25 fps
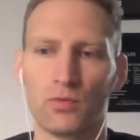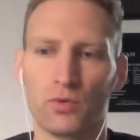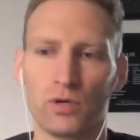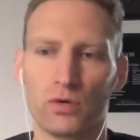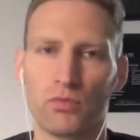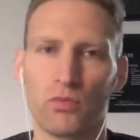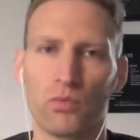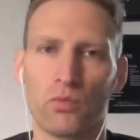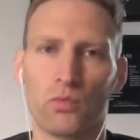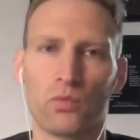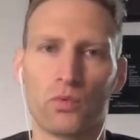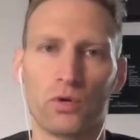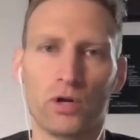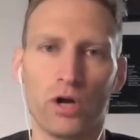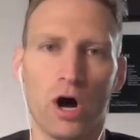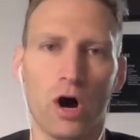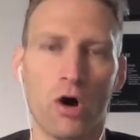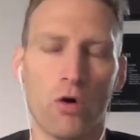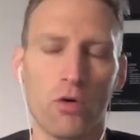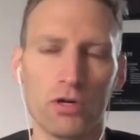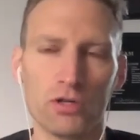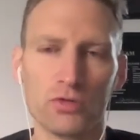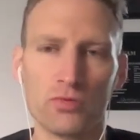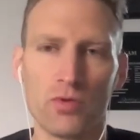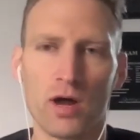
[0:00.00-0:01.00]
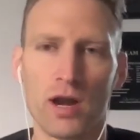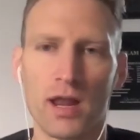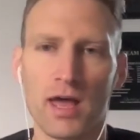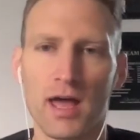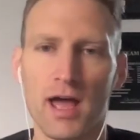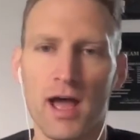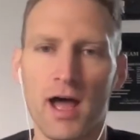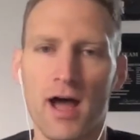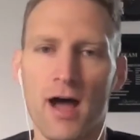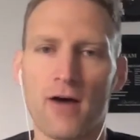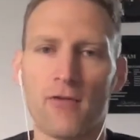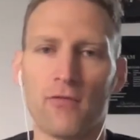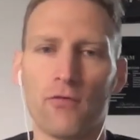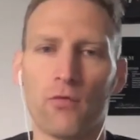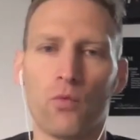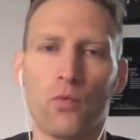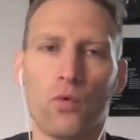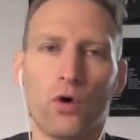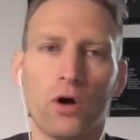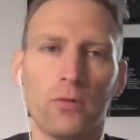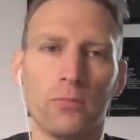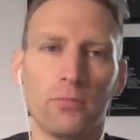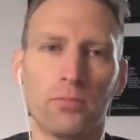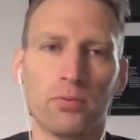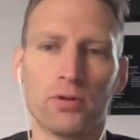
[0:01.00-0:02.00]
we always want to have
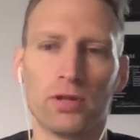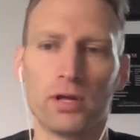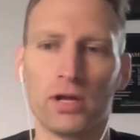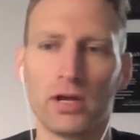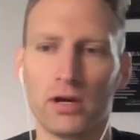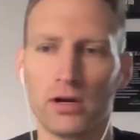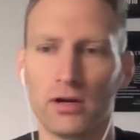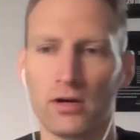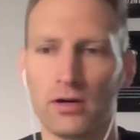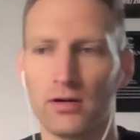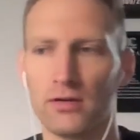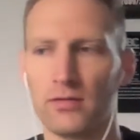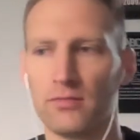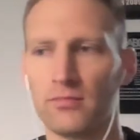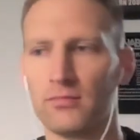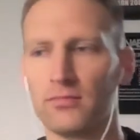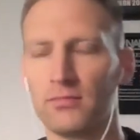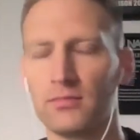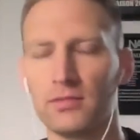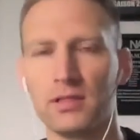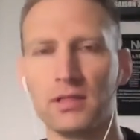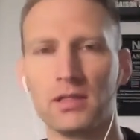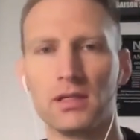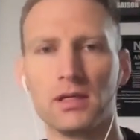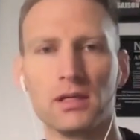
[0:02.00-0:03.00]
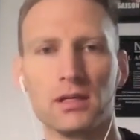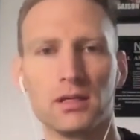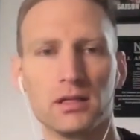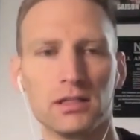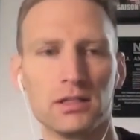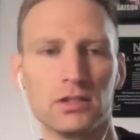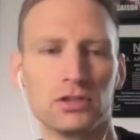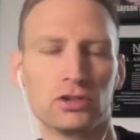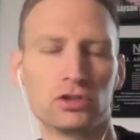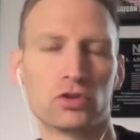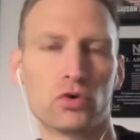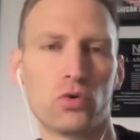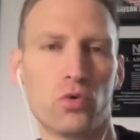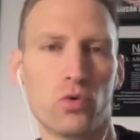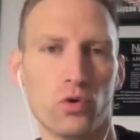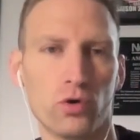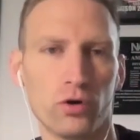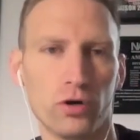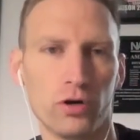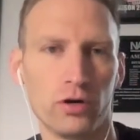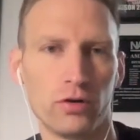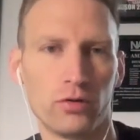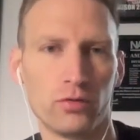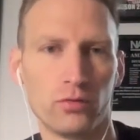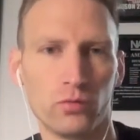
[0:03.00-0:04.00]
one player in each
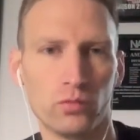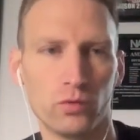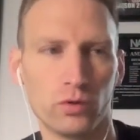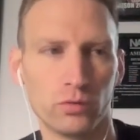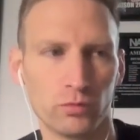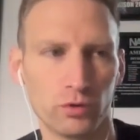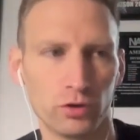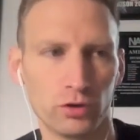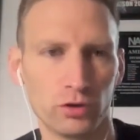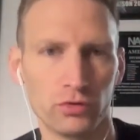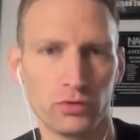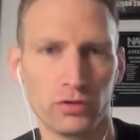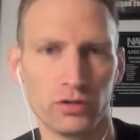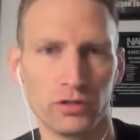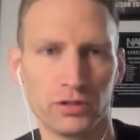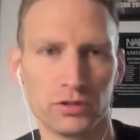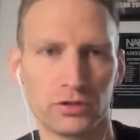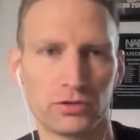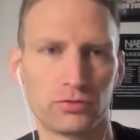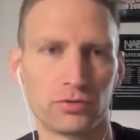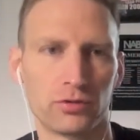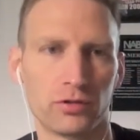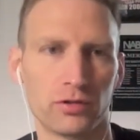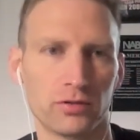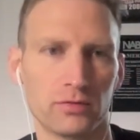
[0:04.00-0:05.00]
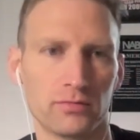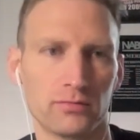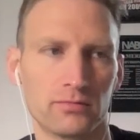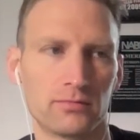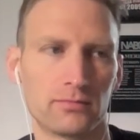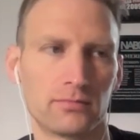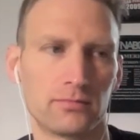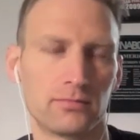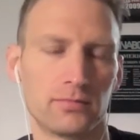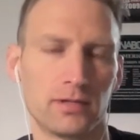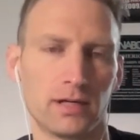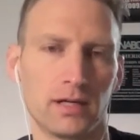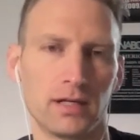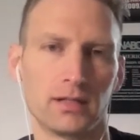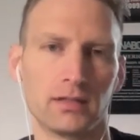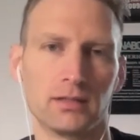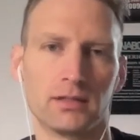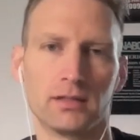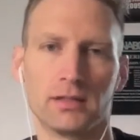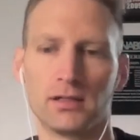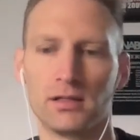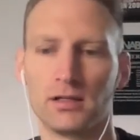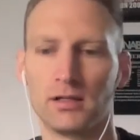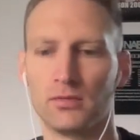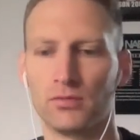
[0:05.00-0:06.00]
corner when we're doing this drill, right?
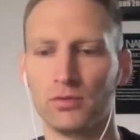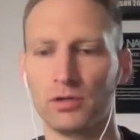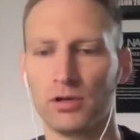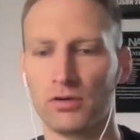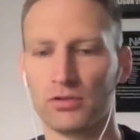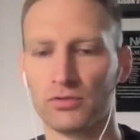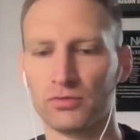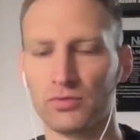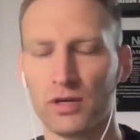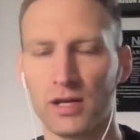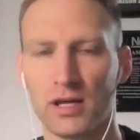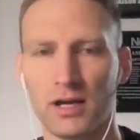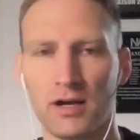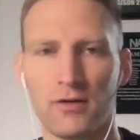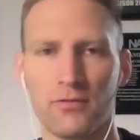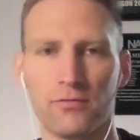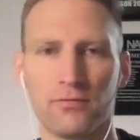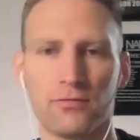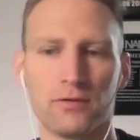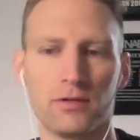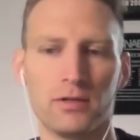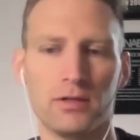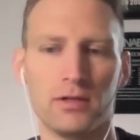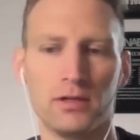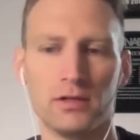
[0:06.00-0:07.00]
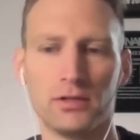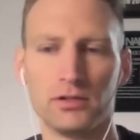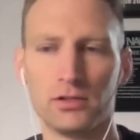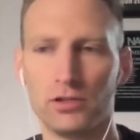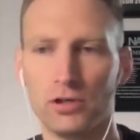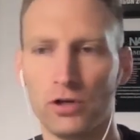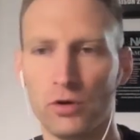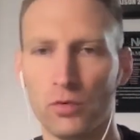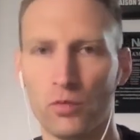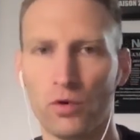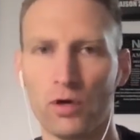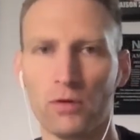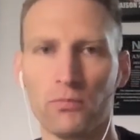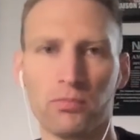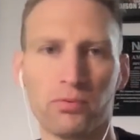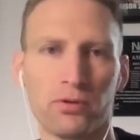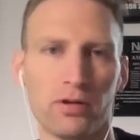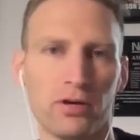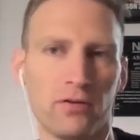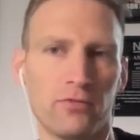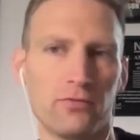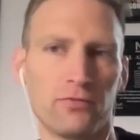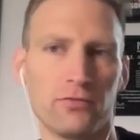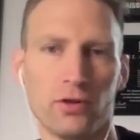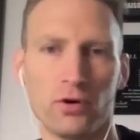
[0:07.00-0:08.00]
We always want to have, one
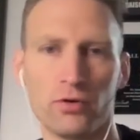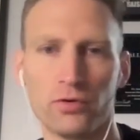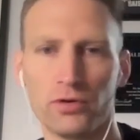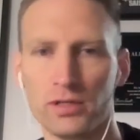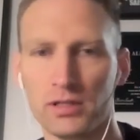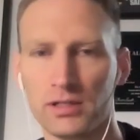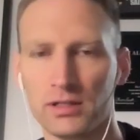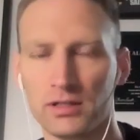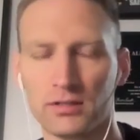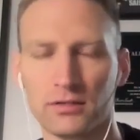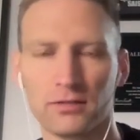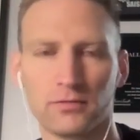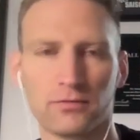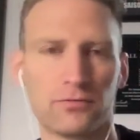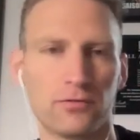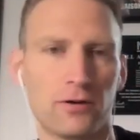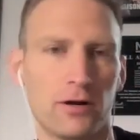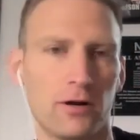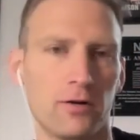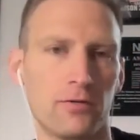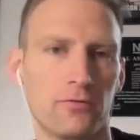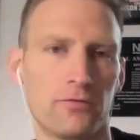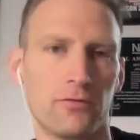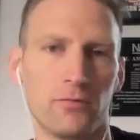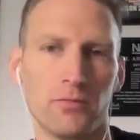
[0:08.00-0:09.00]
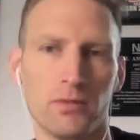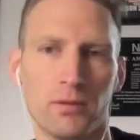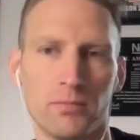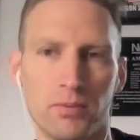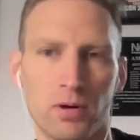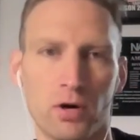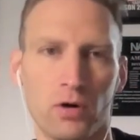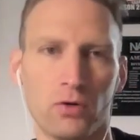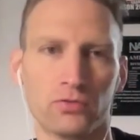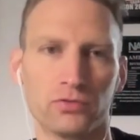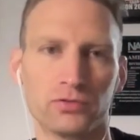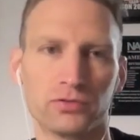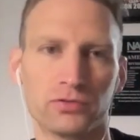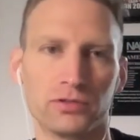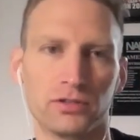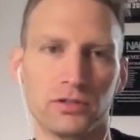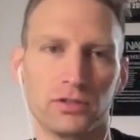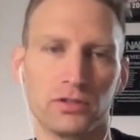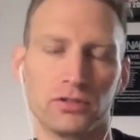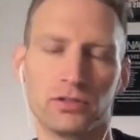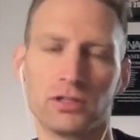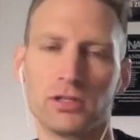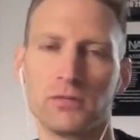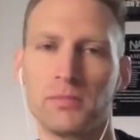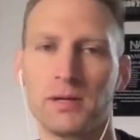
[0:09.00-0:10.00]
player floating from the post, and
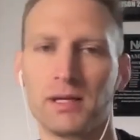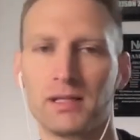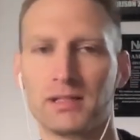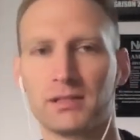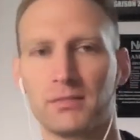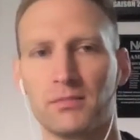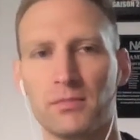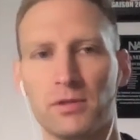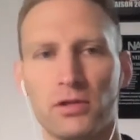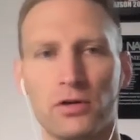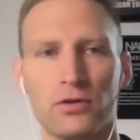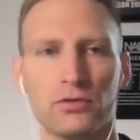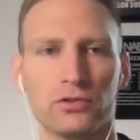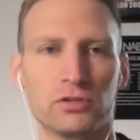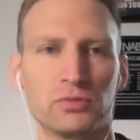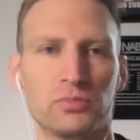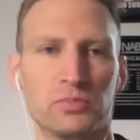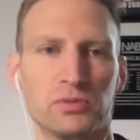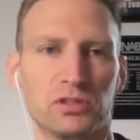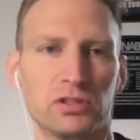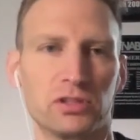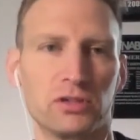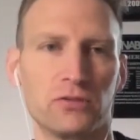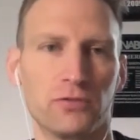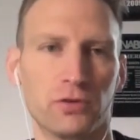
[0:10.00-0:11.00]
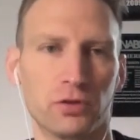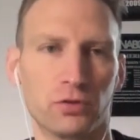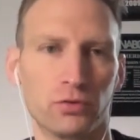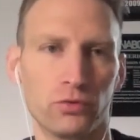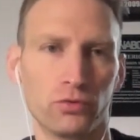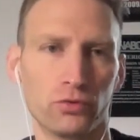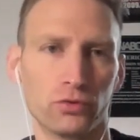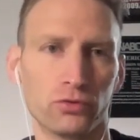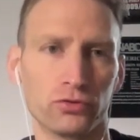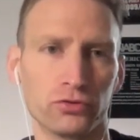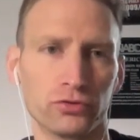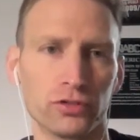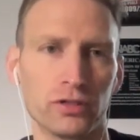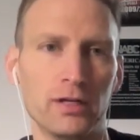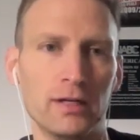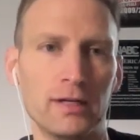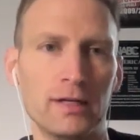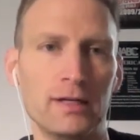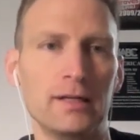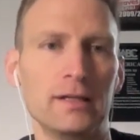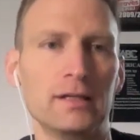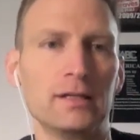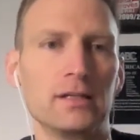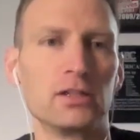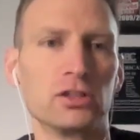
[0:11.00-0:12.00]
you can make some of those specific rules
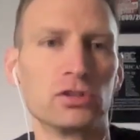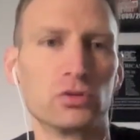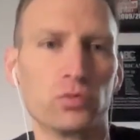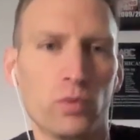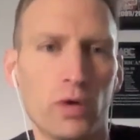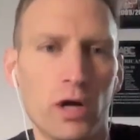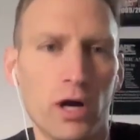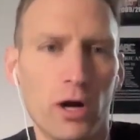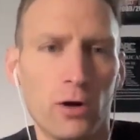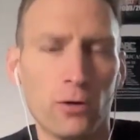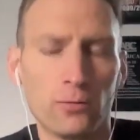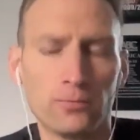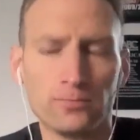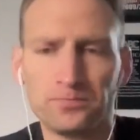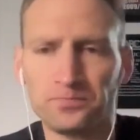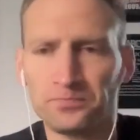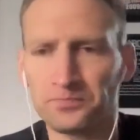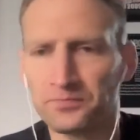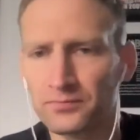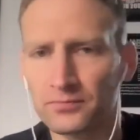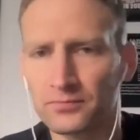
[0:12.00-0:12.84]
as well,